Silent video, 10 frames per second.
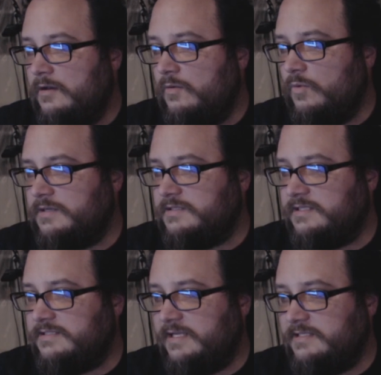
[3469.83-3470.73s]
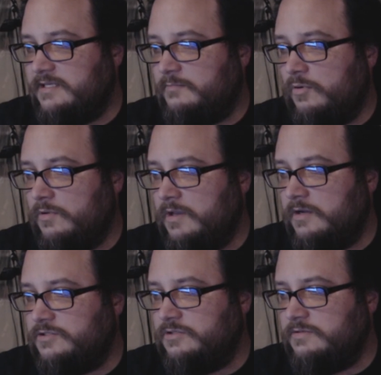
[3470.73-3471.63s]
What did Tainted
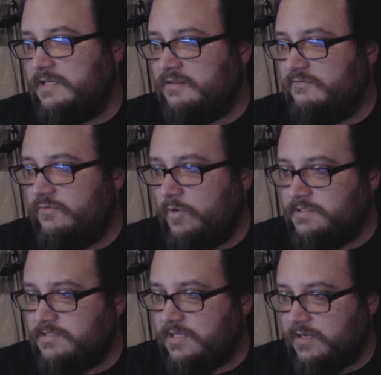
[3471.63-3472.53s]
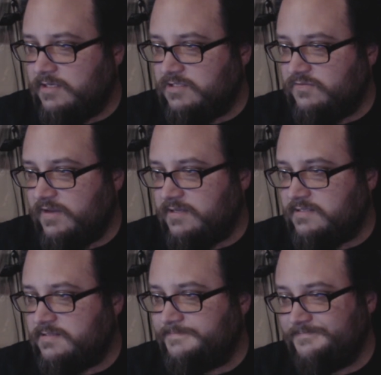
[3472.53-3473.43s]
Apollyon do to get the void stuck in his
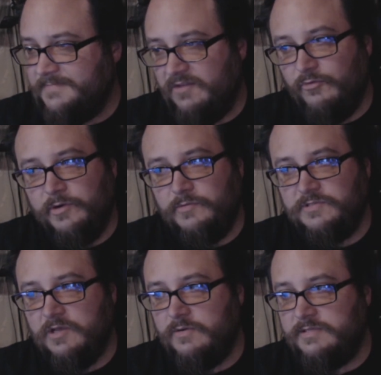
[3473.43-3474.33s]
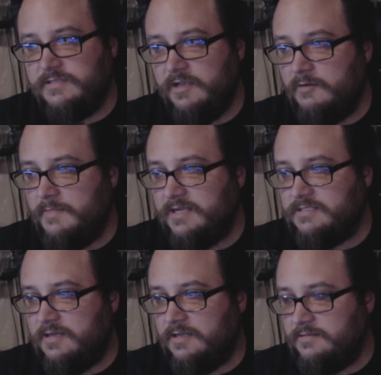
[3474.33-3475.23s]
face? The void was always there, my
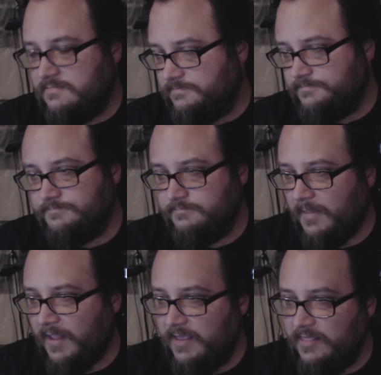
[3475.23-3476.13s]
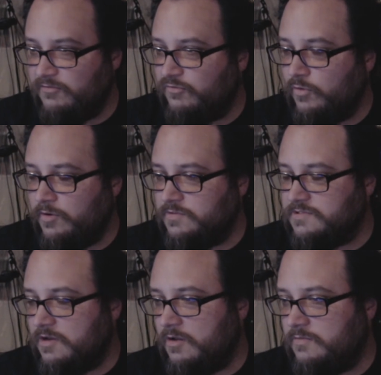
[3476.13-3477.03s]
son. The void was
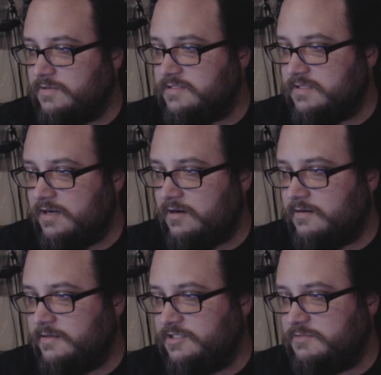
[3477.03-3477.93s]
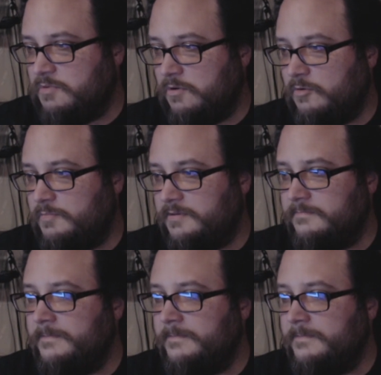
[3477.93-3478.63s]
always there. He just broke open.